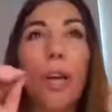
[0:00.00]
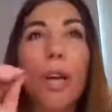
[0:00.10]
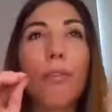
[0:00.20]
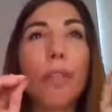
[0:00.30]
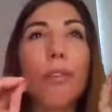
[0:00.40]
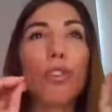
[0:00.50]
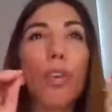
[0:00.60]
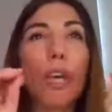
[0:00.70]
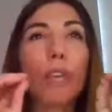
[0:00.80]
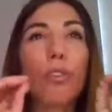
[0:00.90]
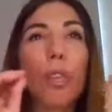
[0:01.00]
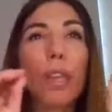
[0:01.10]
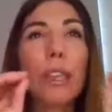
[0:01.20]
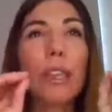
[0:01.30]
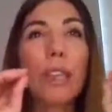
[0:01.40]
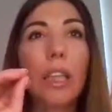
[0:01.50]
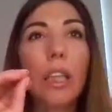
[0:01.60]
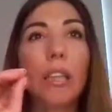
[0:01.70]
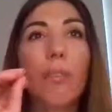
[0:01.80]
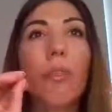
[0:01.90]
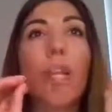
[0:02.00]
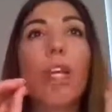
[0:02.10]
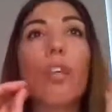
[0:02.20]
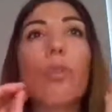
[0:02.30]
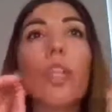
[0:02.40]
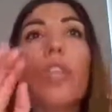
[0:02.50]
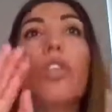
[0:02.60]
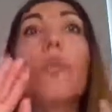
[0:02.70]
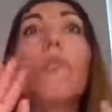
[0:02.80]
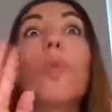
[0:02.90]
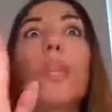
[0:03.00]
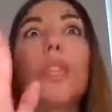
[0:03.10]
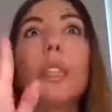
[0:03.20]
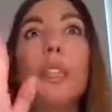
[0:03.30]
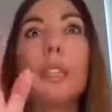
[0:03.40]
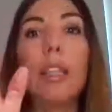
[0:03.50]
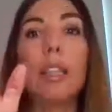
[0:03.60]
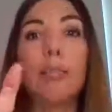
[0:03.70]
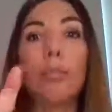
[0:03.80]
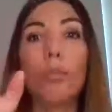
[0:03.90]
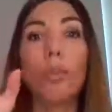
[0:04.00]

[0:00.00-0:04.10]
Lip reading: have a dry skin, we need to moist the skin.